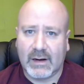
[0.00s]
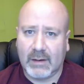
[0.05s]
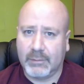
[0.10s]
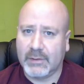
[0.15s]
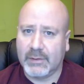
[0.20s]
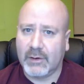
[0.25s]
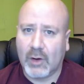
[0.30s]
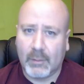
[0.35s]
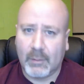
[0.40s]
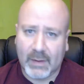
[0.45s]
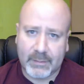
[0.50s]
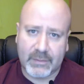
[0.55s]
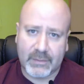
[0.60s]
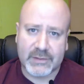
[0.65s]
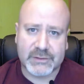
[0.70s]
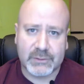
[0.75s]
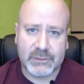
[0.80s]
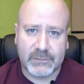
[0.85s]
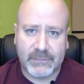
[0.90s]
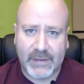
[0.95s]
I'll put it on my
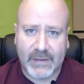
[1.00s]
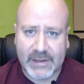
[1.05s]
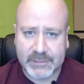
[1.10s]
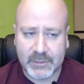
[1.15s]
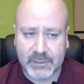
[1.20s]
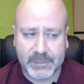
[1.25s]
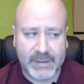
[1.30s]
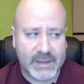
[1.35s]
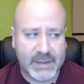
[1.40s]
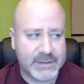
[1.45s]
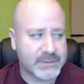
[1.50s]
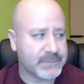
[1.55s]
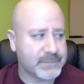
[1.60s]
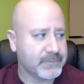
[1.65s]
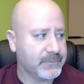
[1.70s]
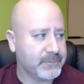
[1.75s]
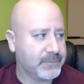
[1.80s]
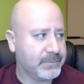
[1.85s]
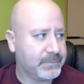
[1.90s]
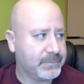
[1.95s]
personal Facebook page,
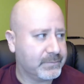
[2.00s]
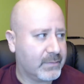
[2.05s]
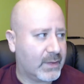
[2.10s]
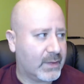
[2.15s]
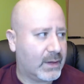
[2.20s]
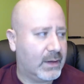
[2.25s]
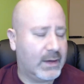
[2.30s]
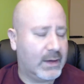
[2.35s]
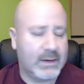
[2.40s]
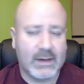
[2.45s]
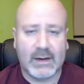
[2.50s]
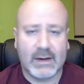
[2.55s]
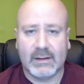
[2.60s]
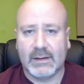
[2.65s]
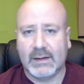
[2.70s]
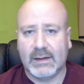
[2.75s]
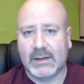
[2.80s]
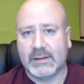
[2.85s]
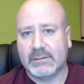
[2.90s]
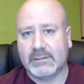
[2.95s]
and
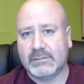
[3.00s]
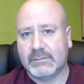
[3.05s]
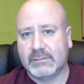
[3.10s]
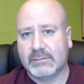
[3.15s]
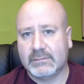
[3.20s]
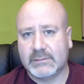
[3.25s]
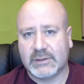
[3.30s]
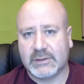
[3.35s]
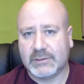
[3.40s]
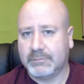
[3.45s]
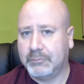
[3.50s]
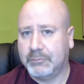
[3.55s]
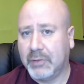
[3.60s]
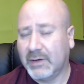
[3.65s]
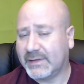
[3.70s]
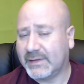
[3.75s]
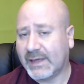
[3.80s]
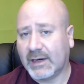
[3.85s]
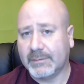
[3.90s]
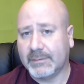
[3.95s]
I'll just
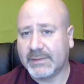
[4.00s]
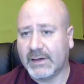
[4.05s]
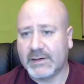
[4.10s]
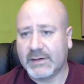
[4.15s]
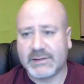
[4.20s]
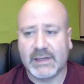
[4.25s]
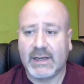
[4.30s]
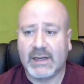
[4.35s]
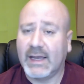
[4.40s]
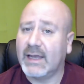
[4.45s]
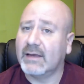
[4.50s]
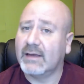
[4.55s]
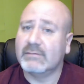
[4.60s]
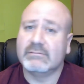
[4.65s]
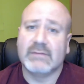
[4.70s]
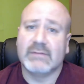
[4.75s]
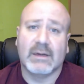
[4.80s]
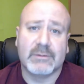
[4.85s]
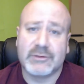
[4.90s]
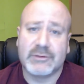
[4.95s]
put that up there and say, hey,
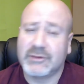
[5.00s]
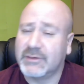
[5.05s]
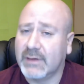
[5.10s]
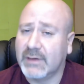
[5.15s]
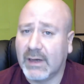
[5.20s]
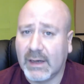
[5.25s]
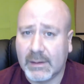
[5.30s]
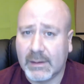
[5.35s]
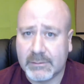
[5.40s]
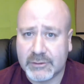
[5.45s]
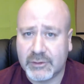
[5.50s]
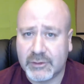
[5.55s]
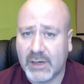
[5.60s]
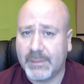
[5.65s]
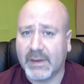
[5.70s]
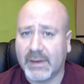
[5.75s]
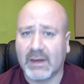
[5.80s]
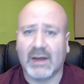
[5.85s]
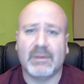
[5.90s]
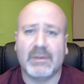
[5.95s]
I'm
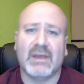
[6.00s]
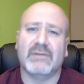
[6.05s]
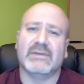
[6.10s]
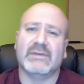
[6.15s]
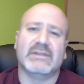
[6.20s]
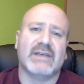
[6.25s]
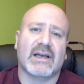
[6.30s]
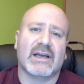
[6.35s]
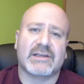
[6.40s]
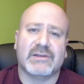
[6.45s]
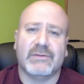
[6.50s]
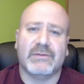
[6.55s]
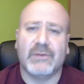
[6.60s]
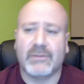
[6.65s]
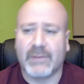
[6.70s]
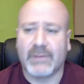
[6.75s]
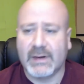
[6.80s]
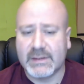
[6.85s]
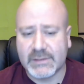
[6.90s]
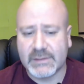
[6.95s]
streaming. I may even text a few
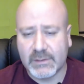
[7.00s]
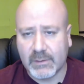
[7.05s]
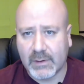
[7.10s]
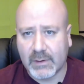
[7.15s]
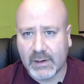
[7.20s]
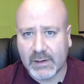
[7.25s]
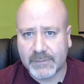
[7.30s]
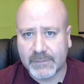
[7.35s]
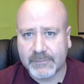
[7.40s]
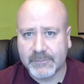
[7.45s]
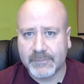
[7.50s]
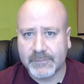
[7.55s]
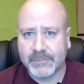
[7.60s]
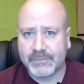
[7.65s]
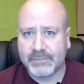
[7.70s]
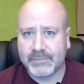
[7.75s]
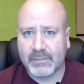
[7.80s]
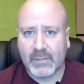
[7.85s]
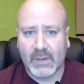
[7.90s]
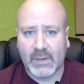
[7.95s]
friends who
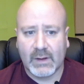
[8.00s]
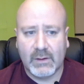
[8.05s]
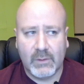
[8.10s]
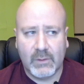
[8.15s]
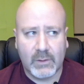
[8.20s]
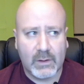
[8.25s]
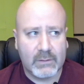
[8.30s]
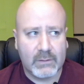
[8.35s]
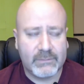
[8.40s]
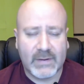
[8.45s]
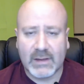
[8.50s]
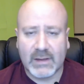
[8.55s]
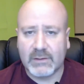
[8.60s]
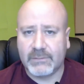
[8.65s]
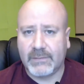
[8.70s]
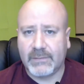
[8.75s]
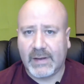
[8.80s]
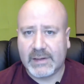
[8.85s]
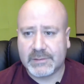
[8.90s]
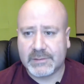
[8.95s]
don't follow
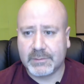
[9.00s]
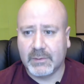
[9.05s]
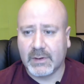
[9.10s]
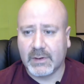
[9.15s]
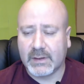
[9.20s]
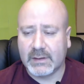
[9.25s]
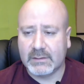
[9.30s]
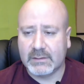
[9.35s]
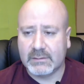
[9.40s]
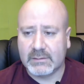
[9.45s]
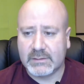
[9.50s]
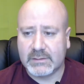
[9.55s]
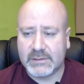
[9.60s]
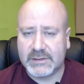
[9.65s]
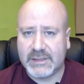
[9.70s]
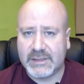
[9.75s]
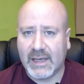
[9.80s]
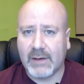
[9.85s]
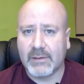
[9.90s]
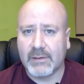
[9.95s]
Facebook and
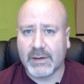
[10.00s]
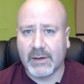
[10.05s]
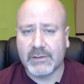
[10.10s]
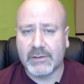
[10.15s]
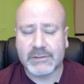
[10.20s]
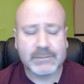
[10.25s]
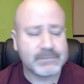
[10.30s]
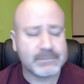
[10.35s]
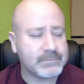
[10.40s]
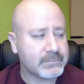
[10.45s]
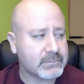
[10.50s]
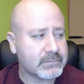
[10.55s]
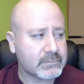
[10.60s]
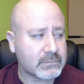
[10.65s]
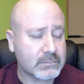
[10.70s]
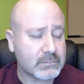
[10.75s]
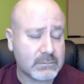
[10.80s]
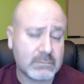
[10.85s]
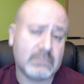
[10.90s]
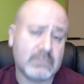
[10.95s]
see how it goes.
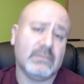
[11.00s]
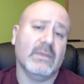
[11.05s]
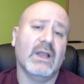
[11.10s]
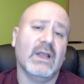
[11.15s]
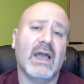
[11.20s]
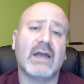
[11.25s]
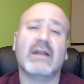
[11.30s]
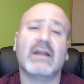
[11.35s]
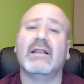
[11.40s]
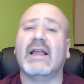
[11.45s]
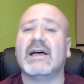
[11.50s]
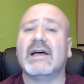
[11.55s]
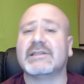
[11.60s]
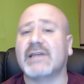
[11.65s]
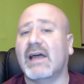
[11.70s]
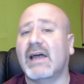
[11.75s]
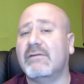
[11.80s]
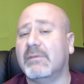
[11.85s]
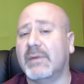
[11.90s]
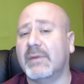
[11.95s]
And I'll
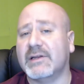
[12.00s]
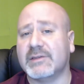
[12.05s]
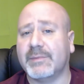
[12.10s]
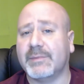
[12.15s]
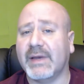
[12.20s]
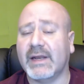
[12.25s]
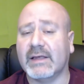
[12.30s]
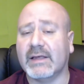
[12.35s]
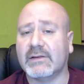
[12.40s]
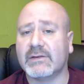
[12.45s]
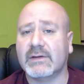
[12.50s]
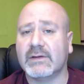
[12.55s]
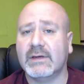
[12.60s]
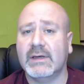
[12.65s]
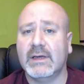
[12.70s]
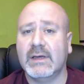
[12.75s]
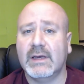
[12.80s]
ask everybody's opinions.